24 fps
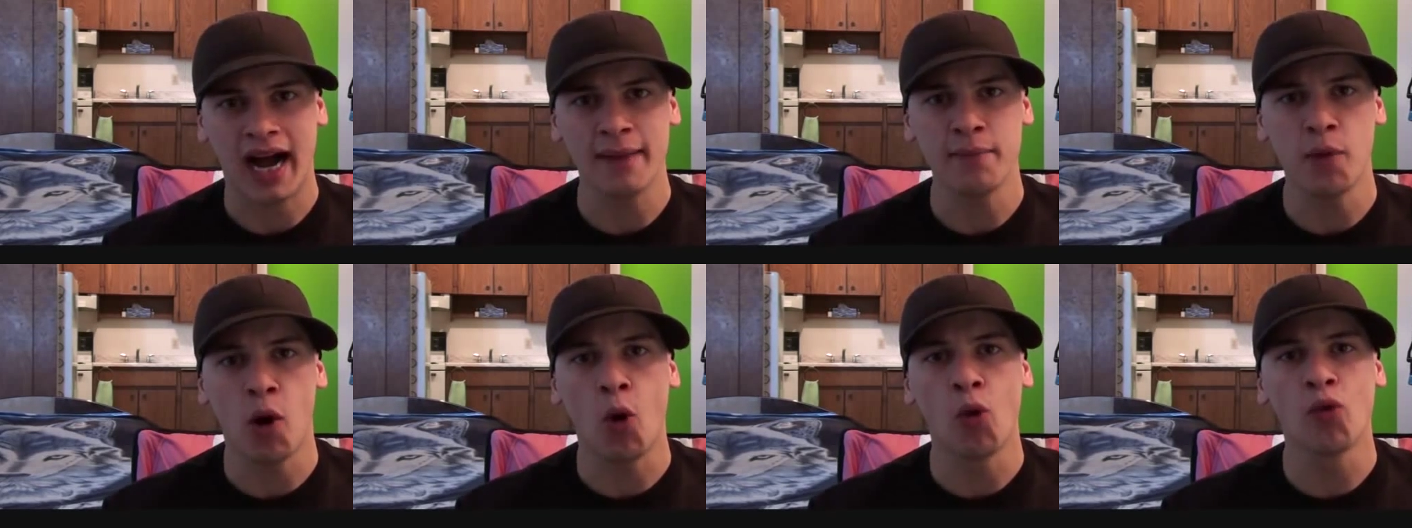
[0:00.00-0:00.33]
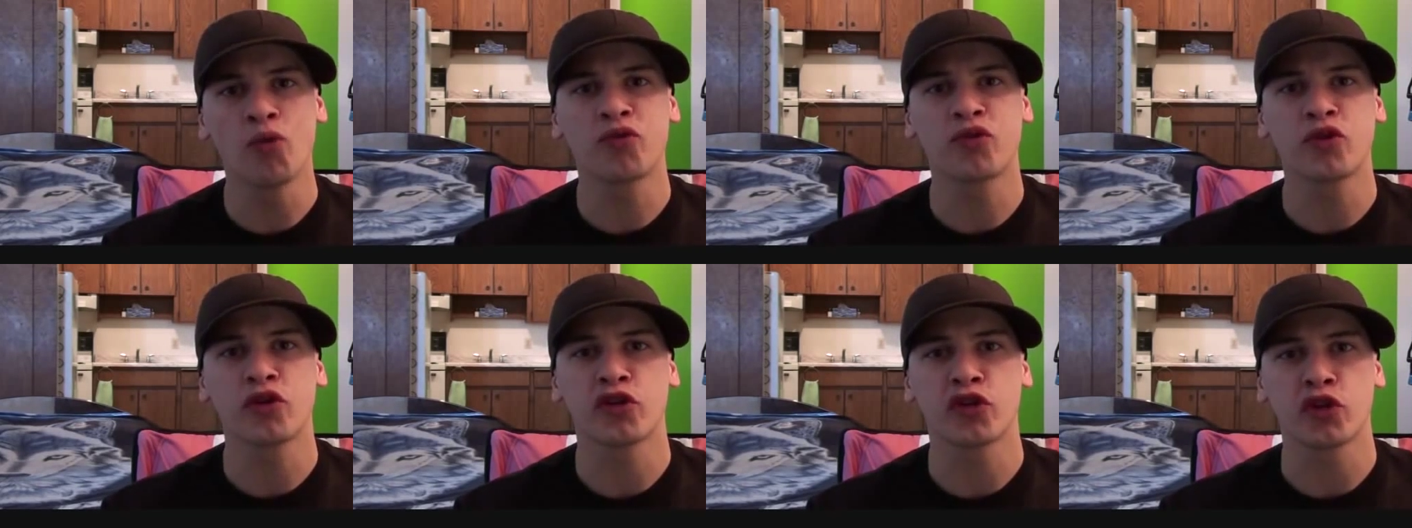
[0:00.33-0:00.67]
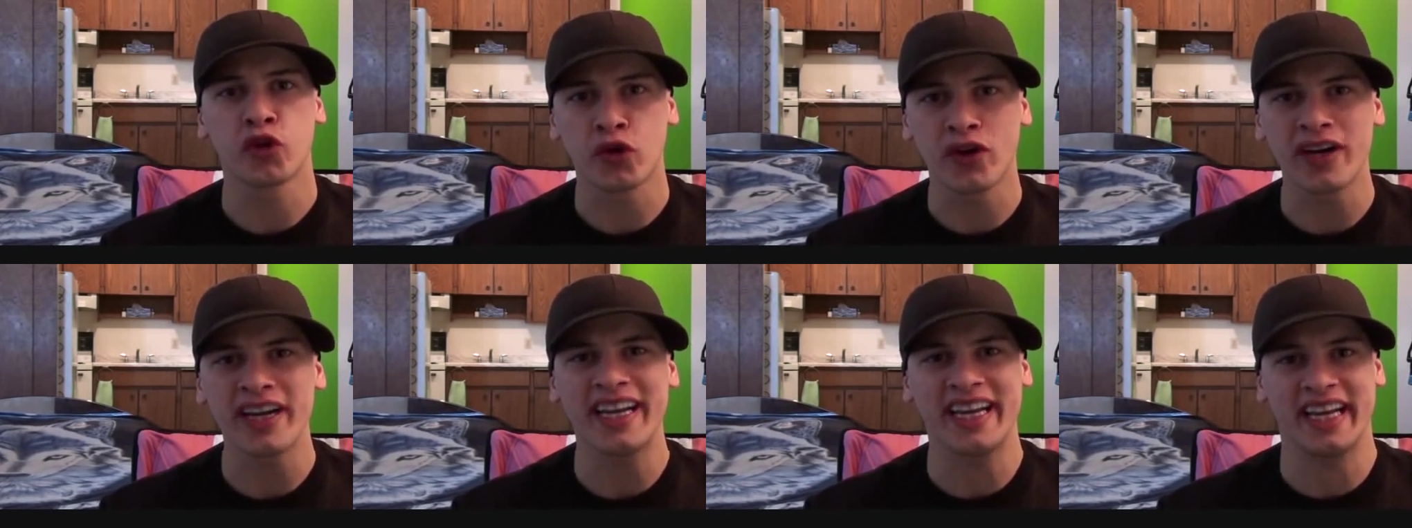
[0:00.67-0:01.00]
I'm 0 for
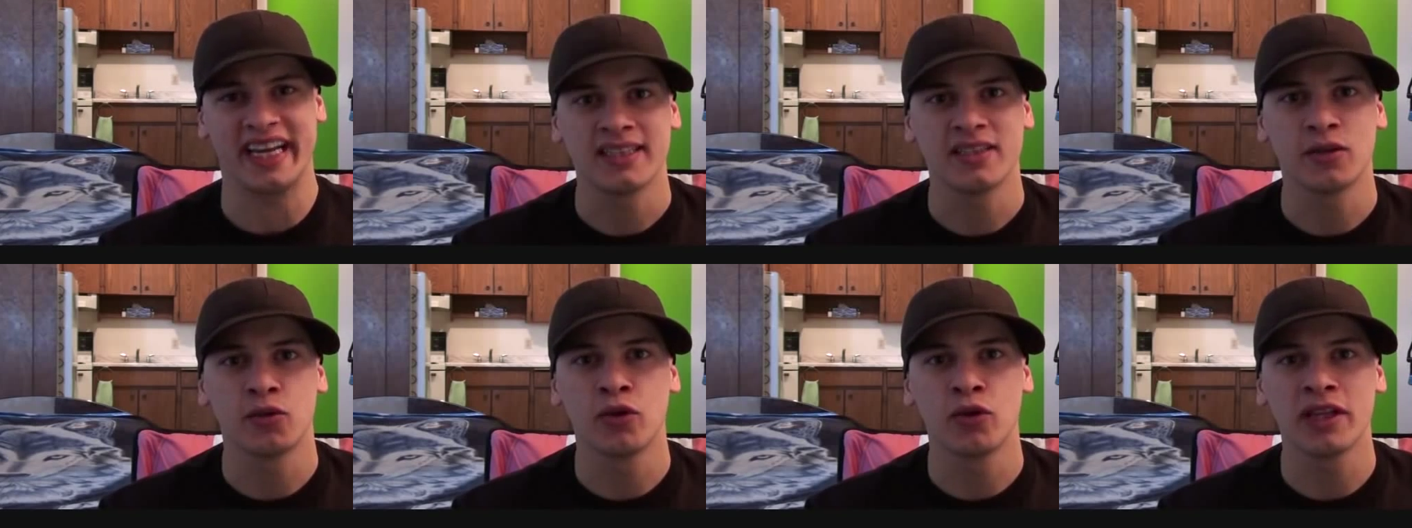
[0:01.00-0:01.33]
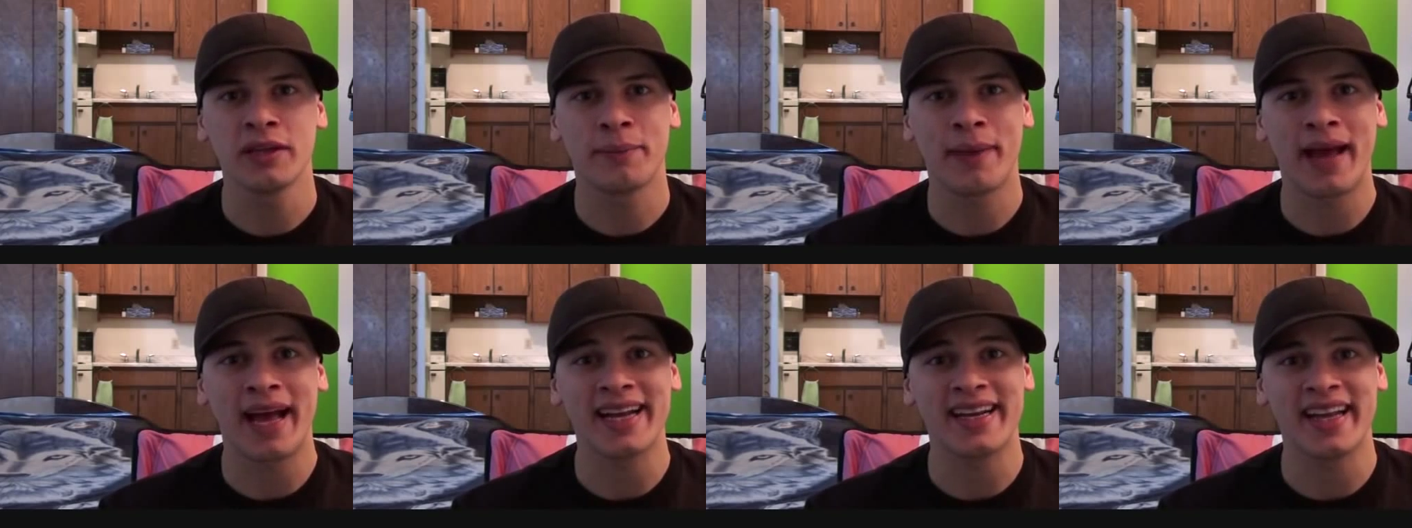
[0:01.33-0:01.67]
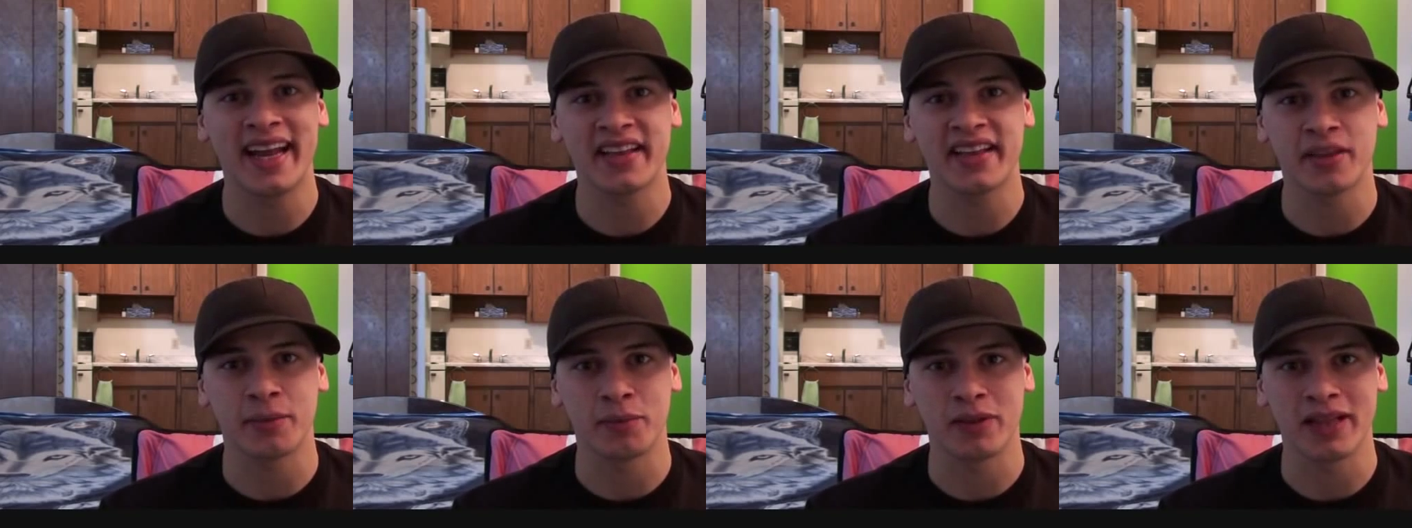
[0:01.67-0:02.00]
3. That's a really bad
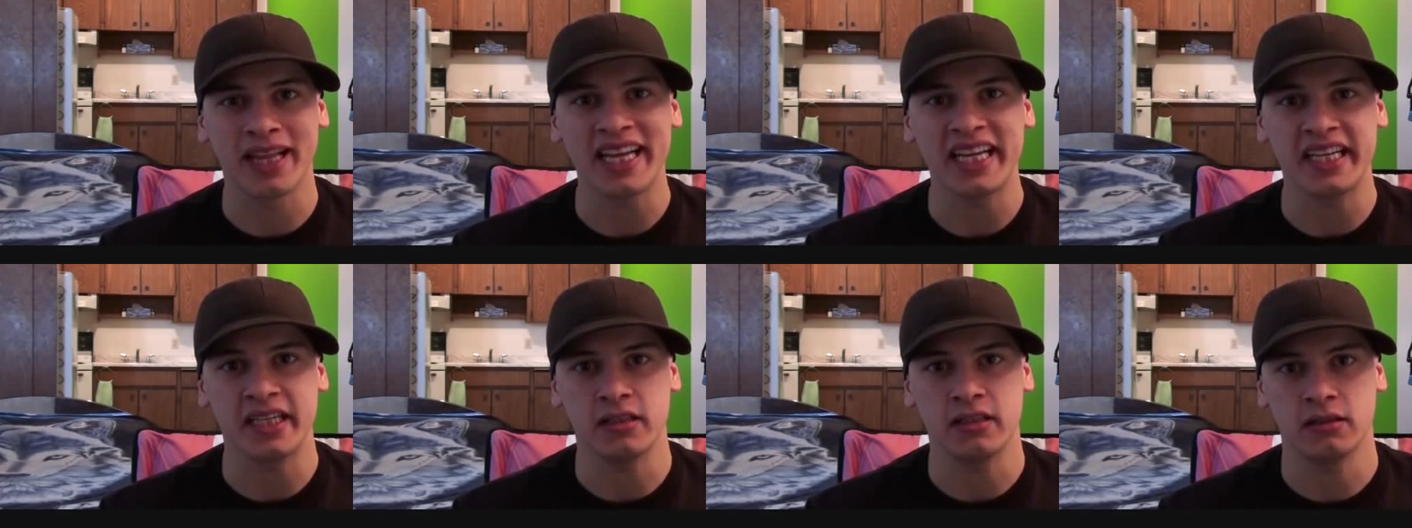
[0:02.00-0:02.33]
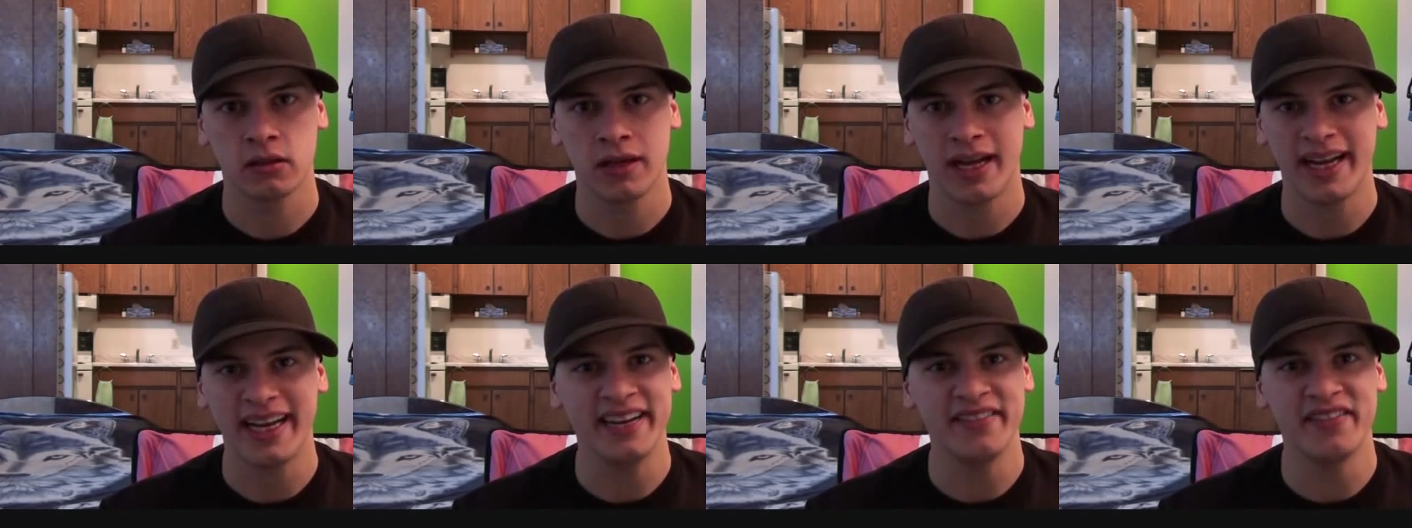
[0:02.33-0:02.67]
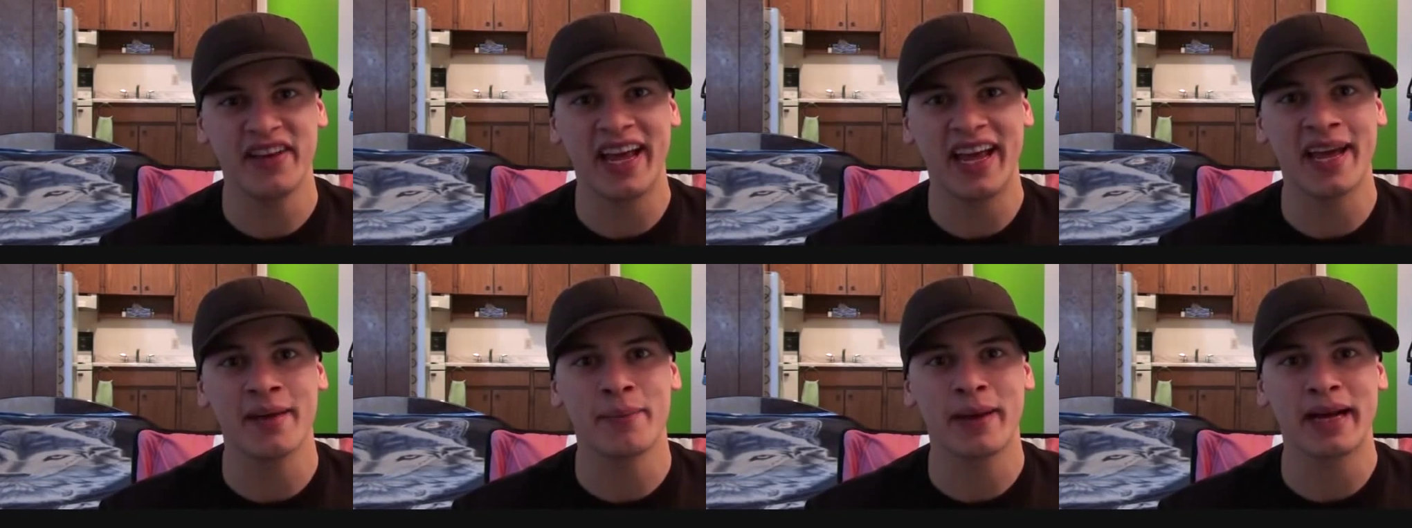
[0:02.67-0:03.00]
day at the plate. I didn't
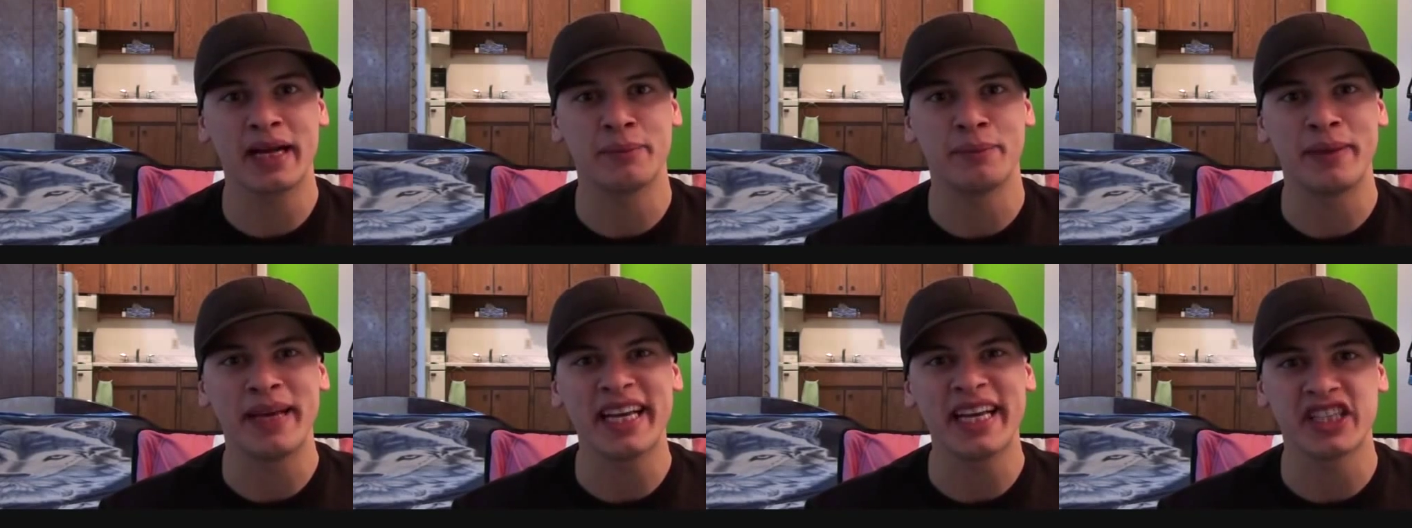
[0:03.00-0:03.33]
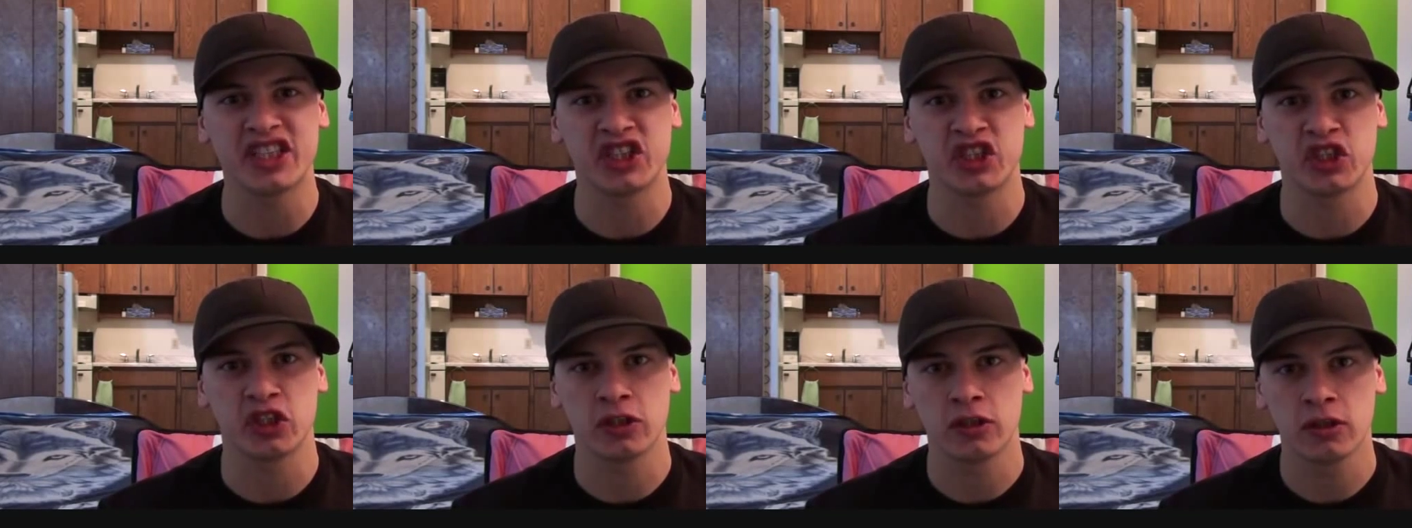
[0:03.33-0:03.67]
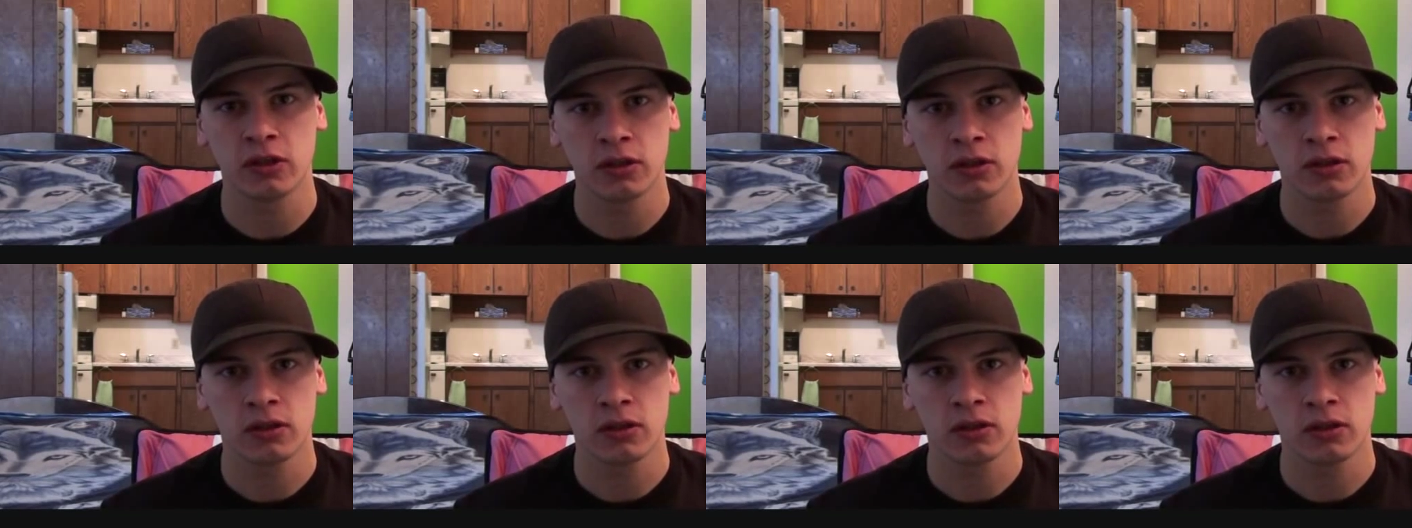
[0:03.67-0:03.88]
even get hit by a pitch.